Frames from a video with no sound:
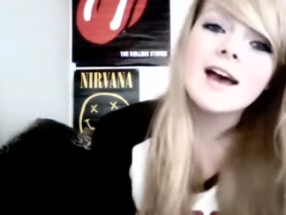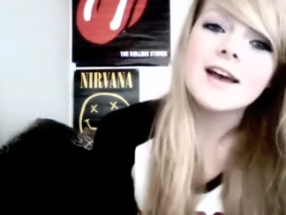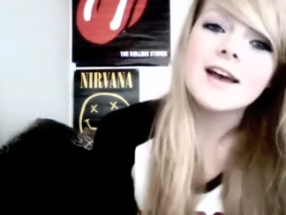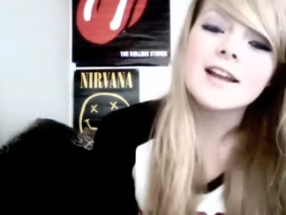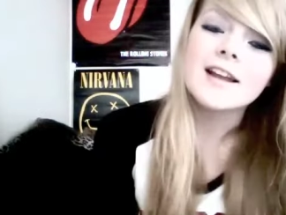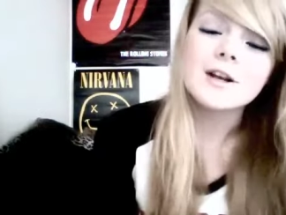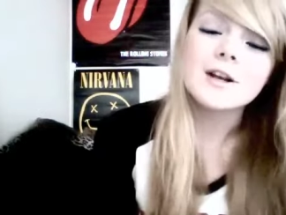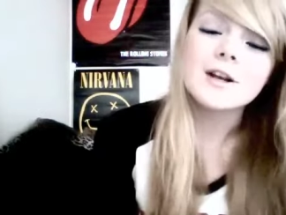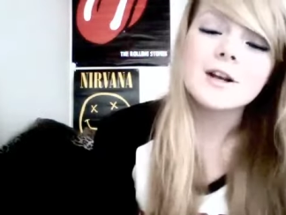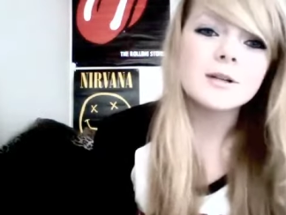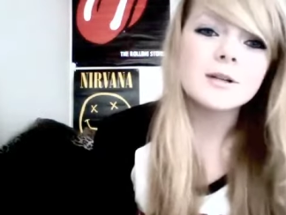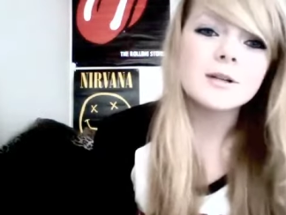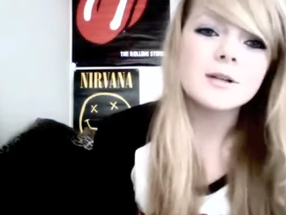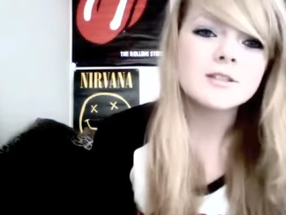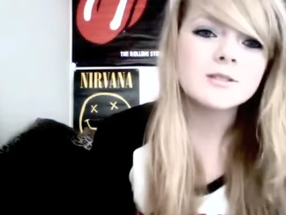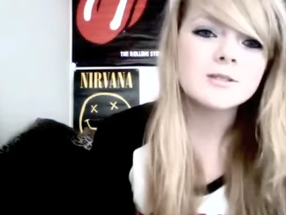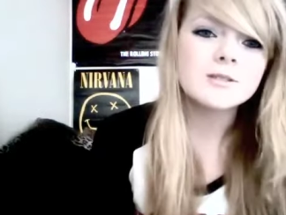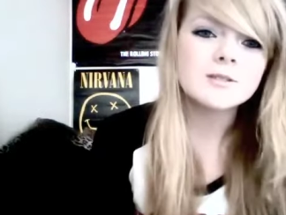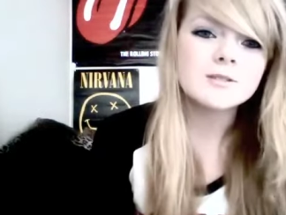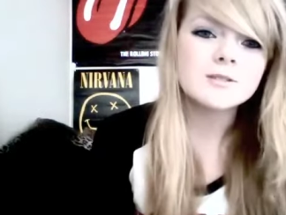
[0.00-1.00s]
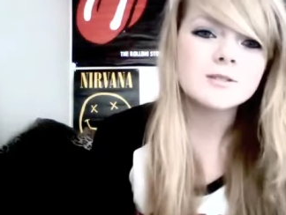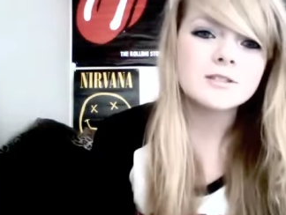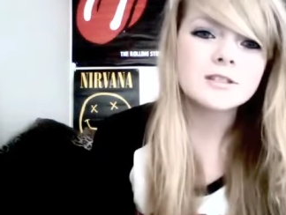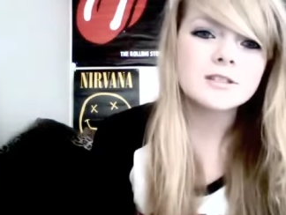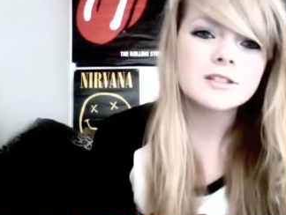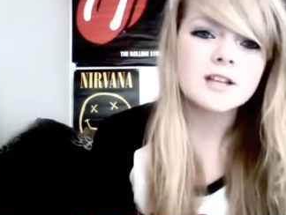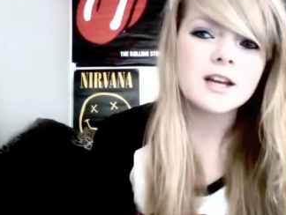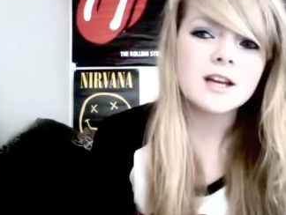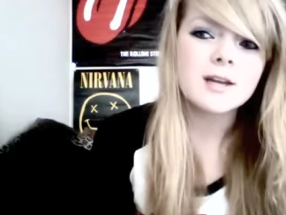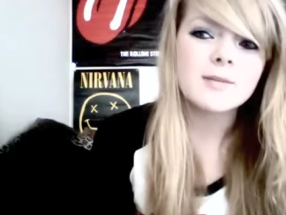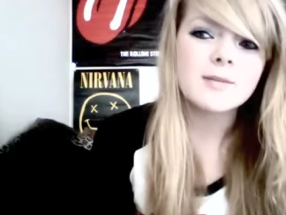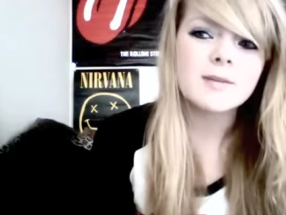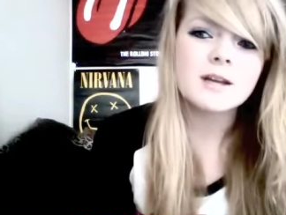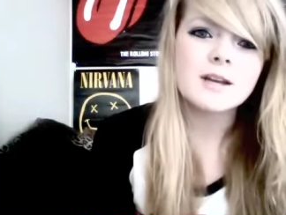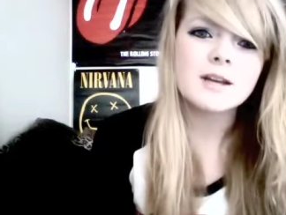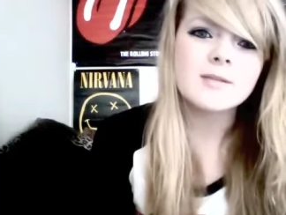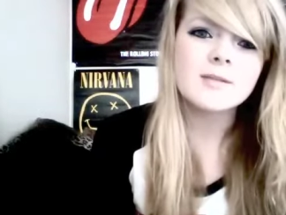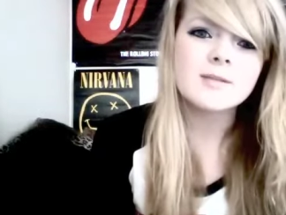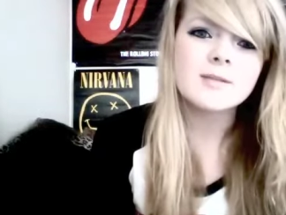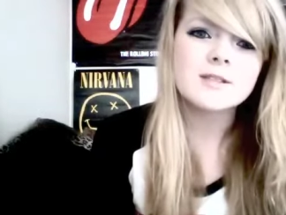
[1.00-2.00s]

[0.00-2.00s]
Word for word: And I know I do hauls all the time, and it